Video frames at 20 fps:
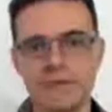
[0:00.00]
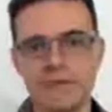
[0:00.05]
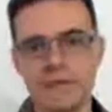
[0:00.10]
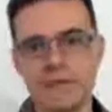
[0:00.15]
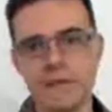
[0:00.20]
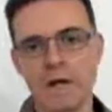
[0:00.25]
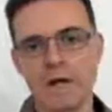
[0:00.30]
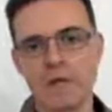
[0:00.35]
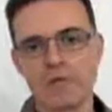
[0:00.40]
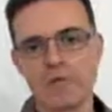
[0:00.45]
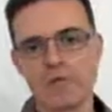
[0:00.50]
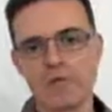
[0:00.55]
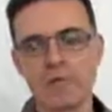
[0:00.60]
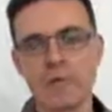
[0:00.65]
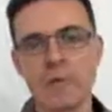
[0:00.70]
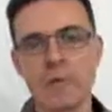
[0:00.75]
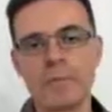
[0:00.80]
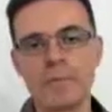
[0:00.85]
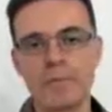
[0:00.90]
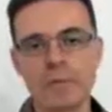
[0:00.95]
go
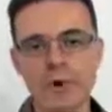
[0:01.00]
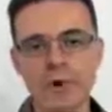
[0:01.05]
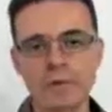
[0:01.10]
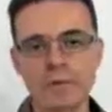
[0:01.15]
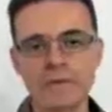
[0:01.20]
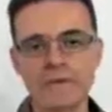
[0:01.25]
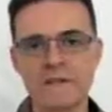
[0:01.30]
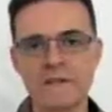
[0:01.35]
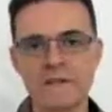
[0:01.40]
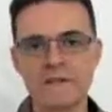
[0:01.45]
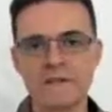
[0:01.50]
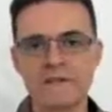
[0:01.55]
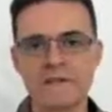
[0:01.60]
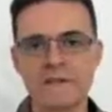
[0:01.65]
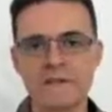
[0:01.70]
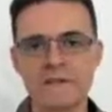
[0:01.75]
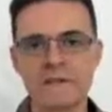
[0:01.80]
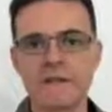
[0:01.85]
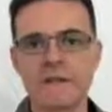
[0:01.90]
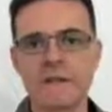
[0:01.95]
through a
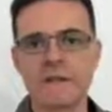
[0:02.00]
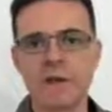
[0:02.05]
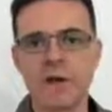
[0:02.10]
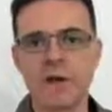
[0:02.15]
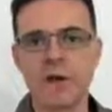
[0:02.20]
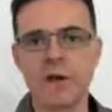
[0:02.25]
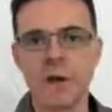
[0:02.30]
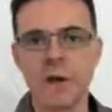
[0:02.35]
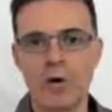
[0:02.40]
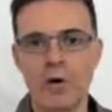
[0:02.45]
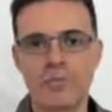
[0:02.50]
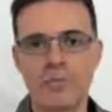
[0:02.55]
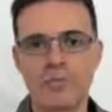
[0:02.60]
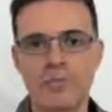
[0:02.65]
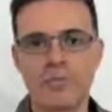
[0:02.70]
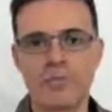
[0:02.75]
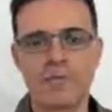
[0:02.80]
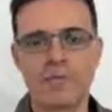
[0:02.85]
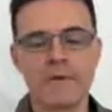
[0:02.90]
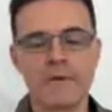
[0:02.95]
process
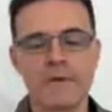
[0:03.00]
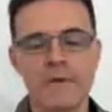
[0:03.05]
of